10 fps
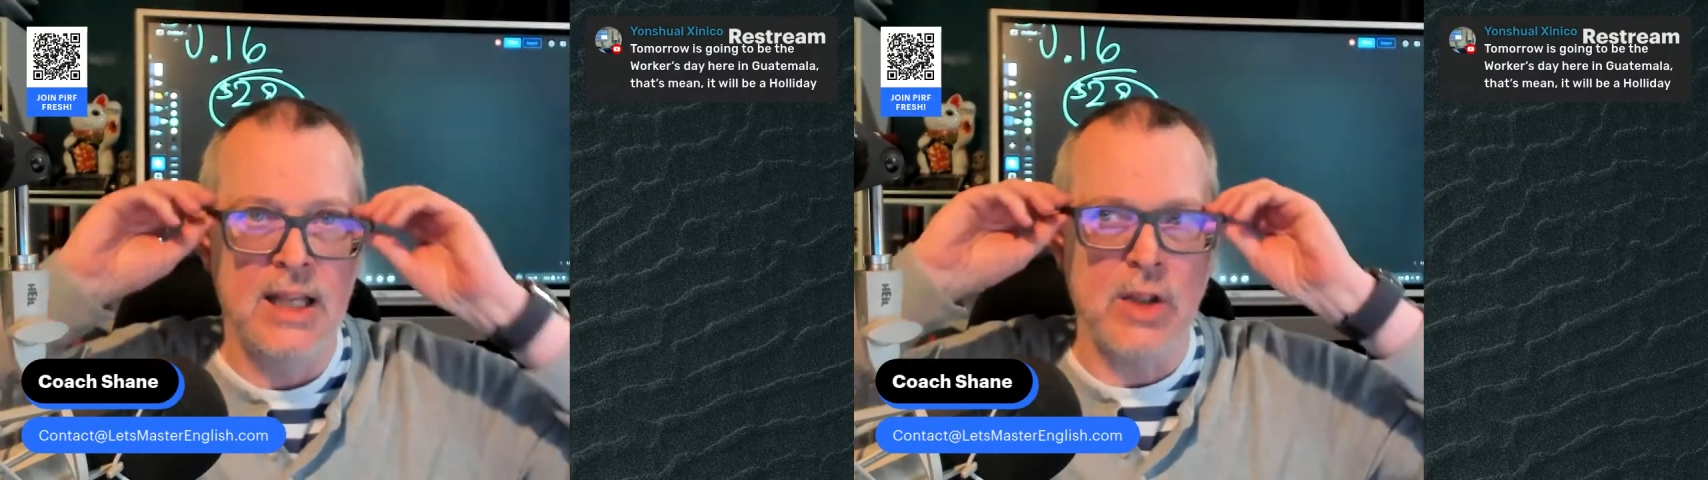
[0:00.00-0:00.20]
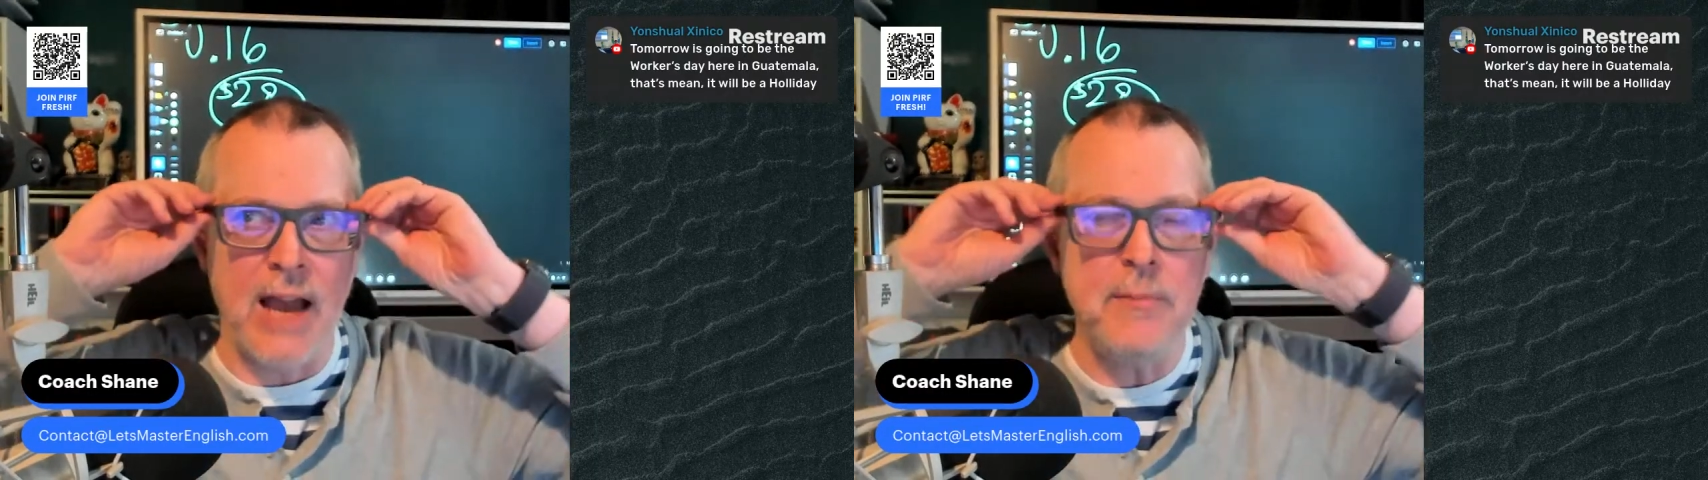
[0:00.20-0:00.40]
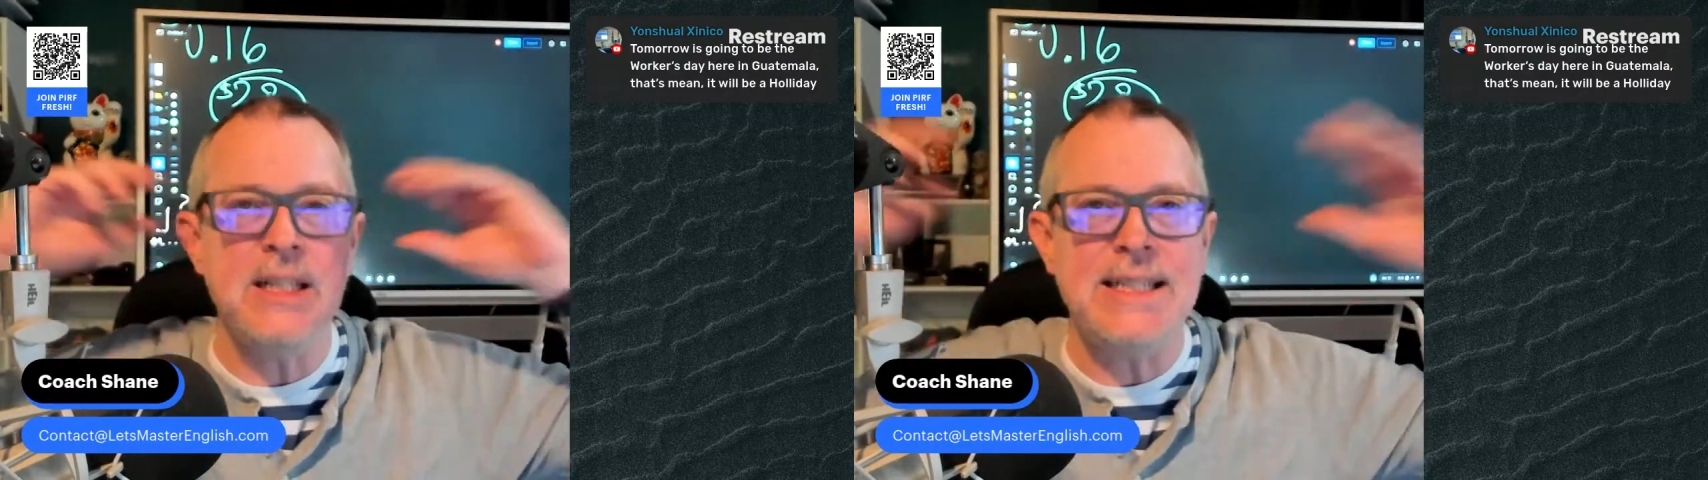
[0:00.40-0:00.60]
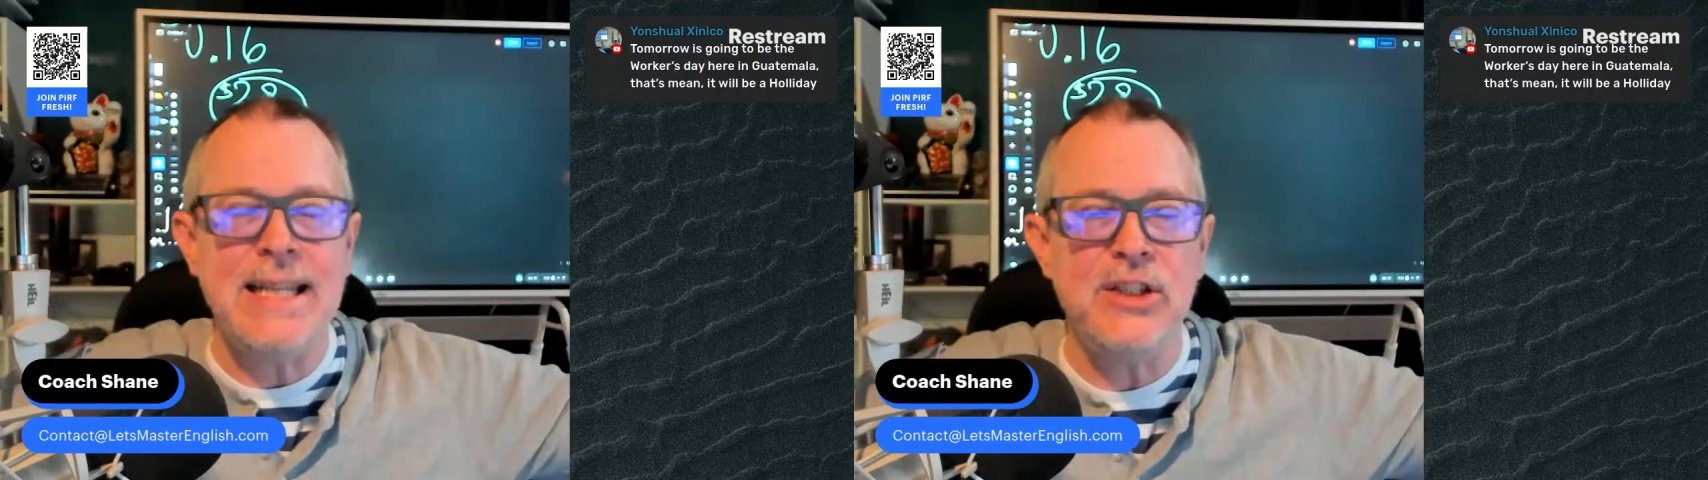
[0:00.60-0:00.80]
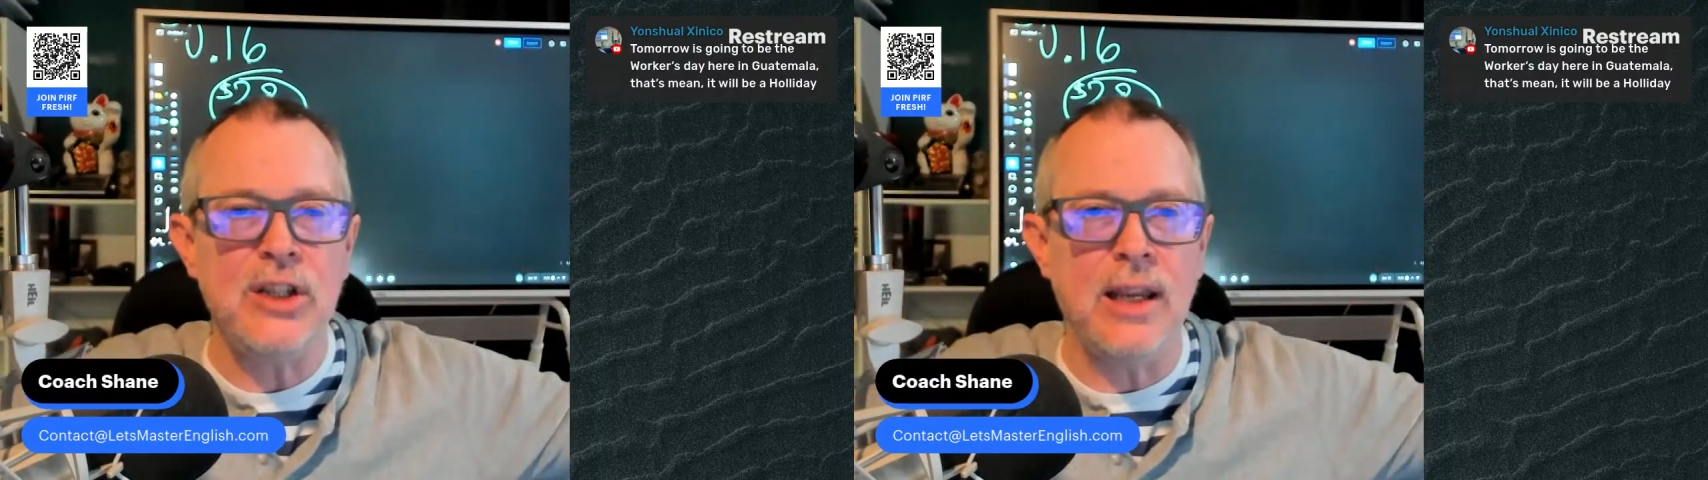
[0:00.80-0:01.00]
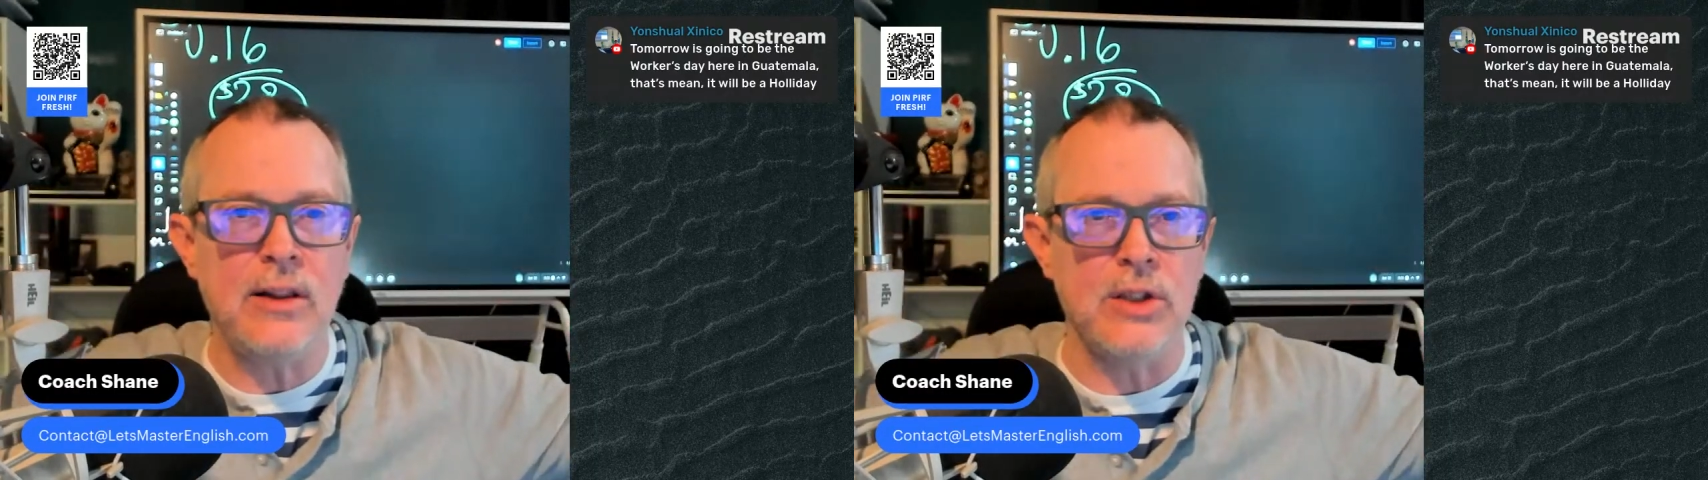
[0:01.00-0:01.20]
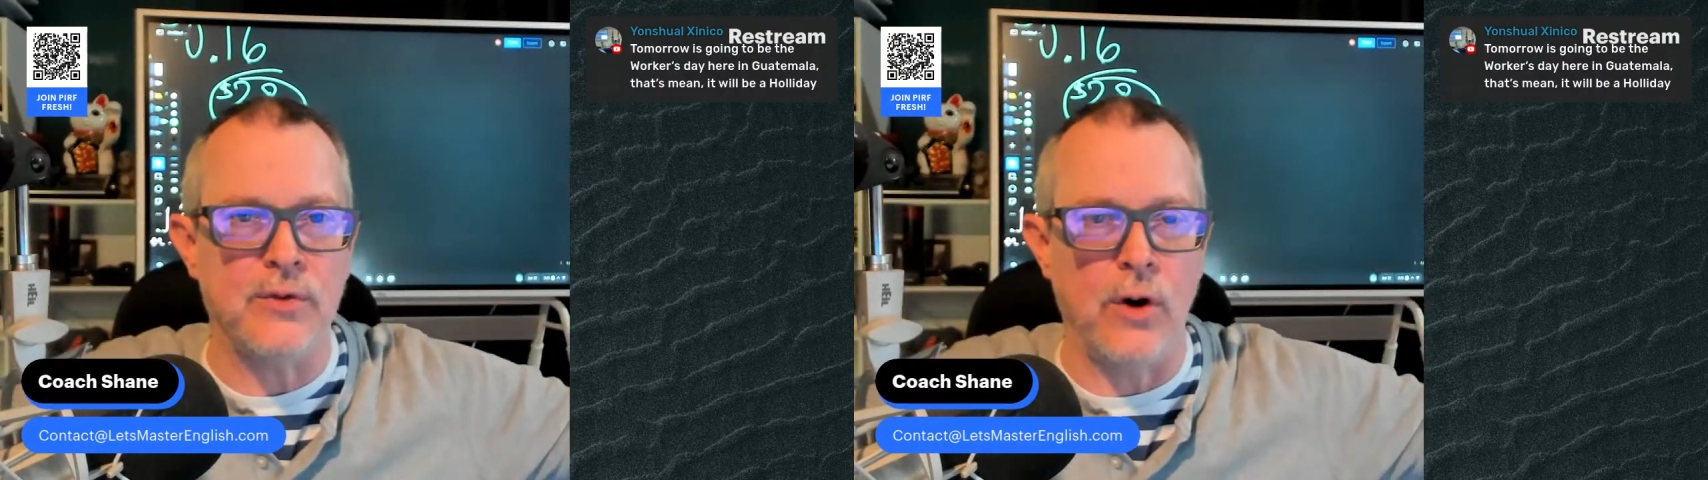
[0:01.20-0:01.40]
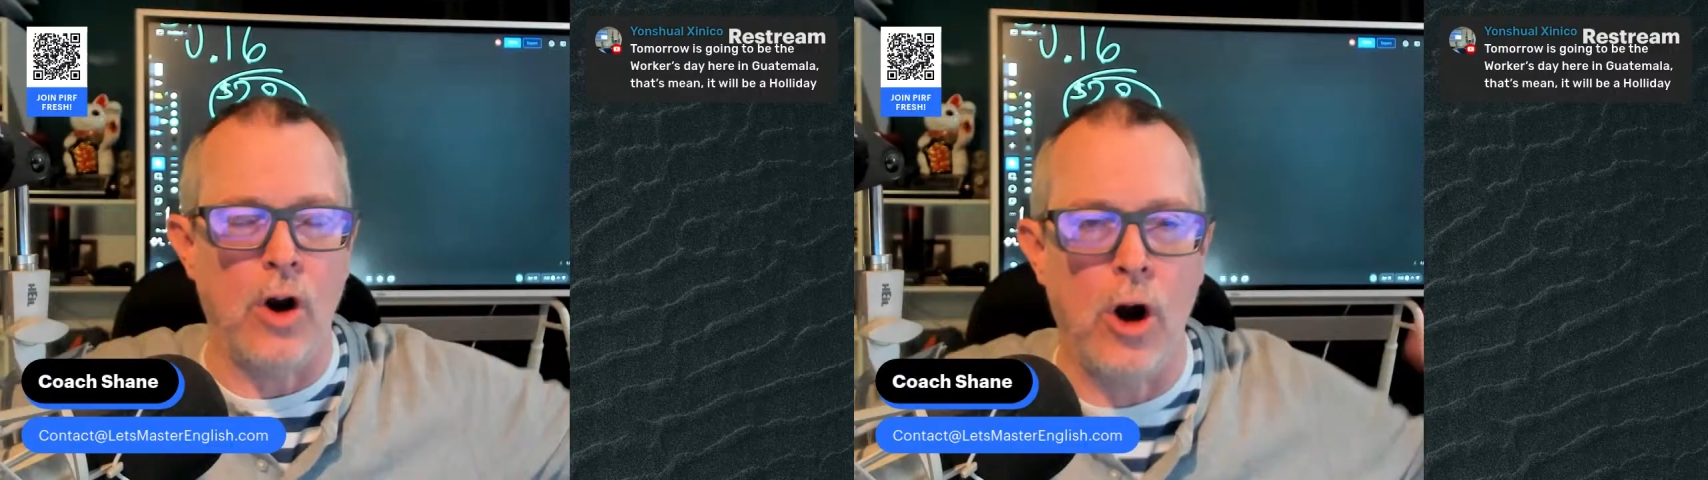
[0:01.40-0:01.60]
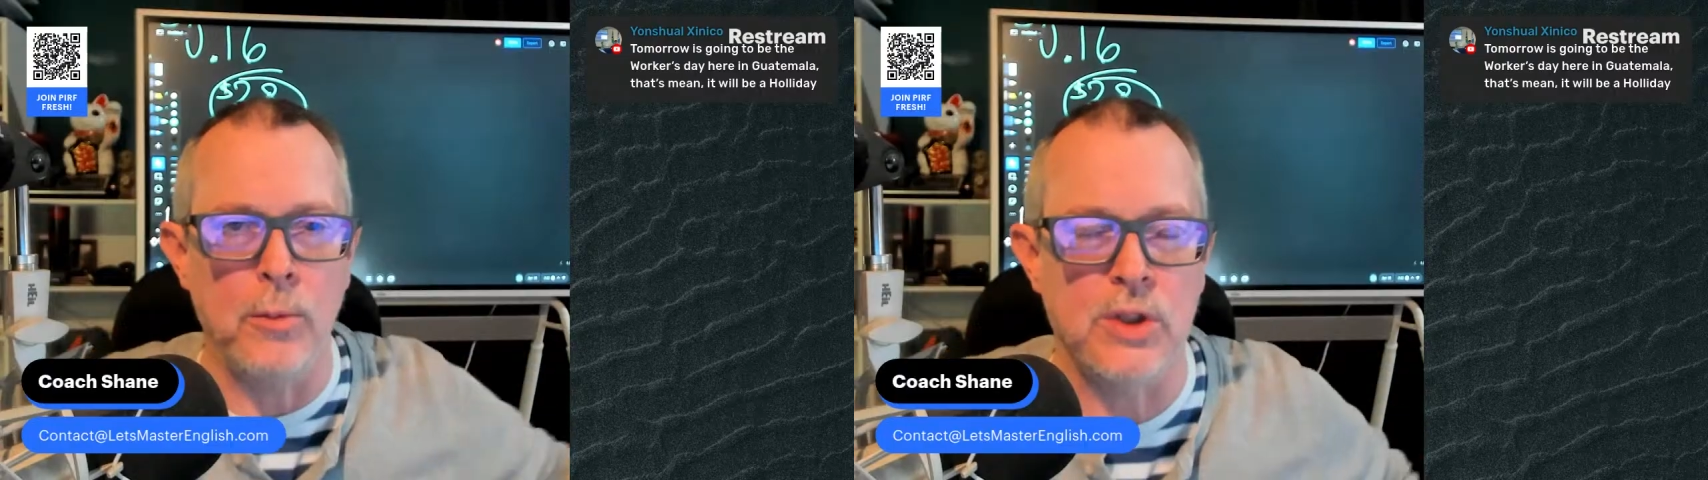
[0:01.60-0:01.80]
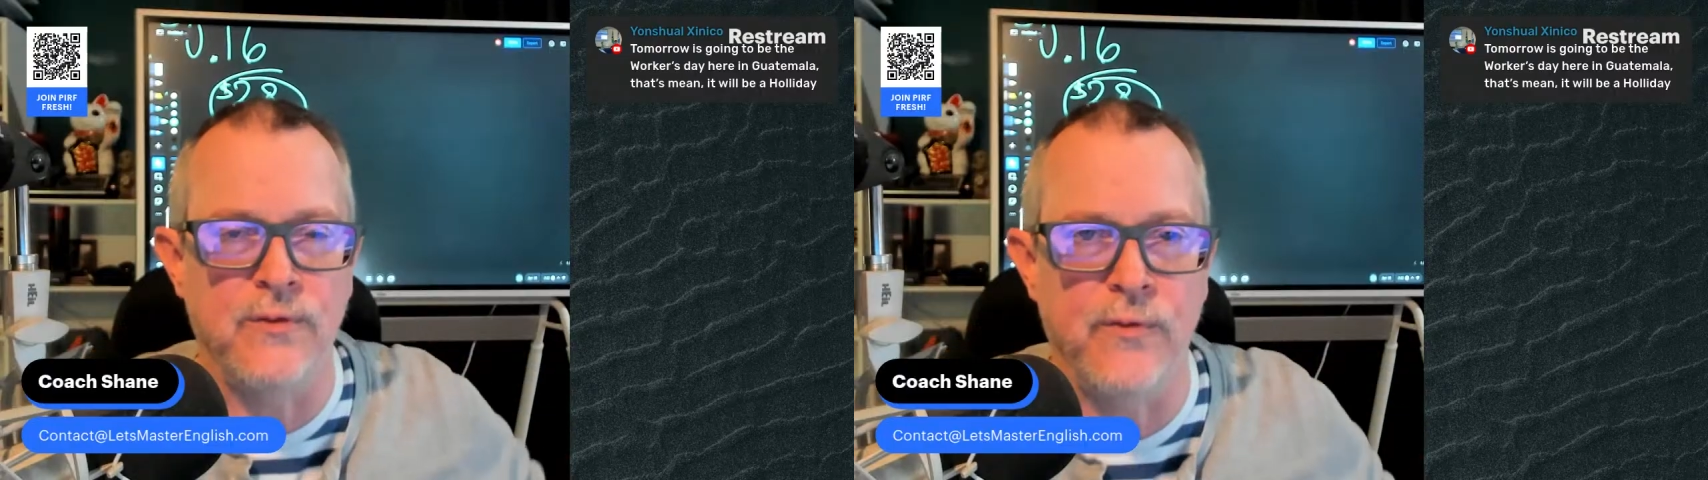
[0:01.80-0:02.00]
So I've been teaching English for
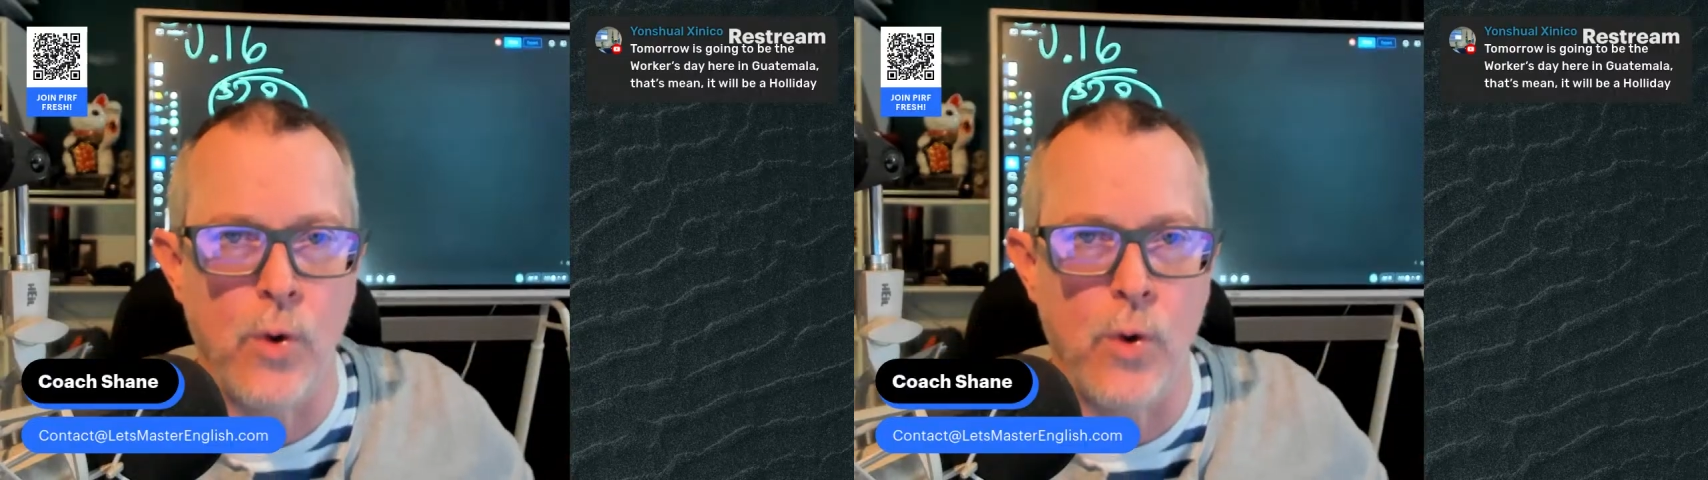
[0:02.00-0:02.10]
almost